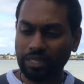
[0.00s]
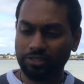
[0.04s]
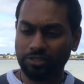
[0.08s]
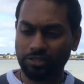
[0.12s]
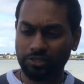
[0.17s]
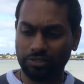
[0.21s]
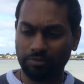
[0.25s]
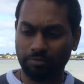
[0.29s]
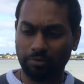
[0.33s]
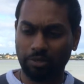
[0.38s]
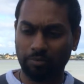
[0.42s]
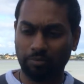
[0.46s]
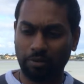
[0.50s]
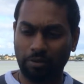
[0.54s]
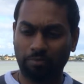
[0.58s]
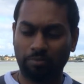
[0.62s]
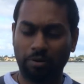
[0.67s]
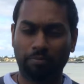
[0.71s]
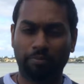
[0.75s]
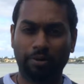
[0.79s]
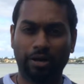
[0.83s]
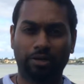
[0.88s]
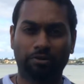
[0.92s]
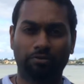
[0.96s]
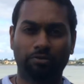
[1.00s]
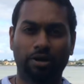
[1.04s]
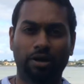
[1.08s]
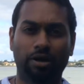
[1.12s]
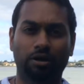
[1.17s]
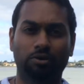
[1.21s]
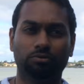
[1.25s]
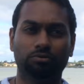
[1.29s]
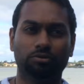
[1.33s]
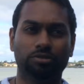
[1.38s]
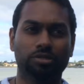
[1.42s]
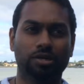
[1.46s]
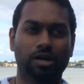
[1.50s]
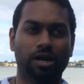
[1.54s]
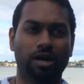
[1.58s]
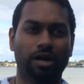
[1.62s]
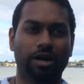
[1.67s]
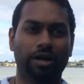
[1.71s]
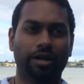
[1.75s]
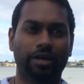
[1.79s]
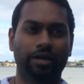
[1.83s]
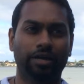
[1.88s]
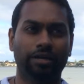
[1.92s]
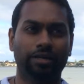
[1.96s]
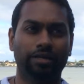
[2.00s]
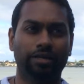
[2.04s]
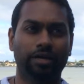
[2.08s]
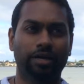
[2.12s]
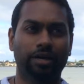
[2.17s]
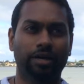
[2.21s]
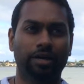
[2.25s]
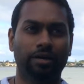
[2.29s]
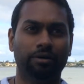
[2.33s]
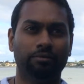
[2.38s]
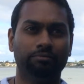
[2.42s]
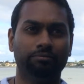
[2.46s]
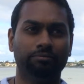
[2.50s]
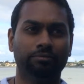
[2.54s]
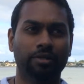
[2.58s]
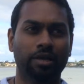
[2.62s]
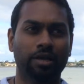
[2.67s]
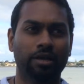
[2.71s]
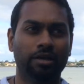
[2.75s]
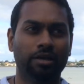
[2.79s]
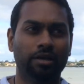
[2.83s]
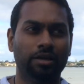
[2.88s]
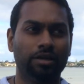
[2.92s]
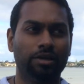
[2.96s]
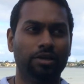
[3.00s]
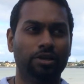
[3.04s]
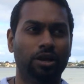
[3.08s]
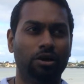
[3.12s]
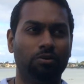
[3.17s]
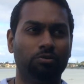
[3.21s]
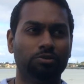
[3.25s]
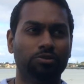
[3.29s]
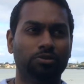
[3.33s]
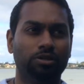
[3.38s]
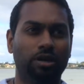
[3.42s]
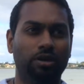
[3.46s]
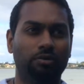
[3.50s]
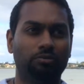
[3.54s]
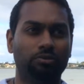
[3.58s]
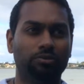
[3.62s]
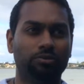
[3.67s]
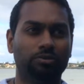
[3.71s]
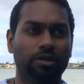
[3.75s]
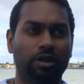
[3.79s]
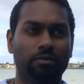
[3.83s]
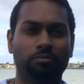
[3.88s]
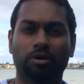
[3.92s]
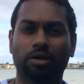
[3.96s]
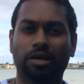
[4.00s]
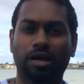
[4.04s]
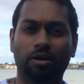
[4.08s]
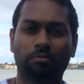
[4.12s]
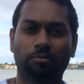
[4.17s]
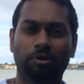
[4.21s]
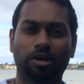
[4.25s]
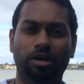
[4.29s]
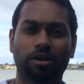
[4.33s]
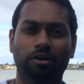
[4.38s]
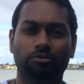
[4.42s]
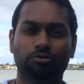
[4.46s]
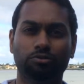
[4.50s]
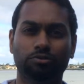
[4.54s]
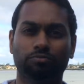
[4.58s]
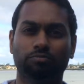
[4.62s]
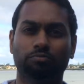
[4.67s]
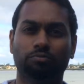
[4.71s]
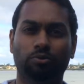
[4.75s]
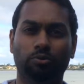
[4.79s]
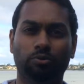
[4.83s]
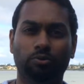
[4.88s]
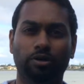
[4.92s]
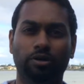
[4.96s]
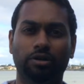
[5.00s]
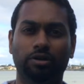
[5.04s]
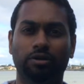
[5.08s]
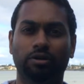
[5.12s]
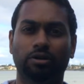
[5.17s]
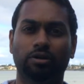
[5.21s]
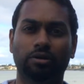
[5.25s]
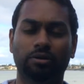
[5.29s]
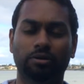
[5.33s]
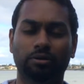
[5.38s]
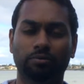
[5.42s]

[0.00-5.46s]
Just a bit about my background. I'm a guy who's born in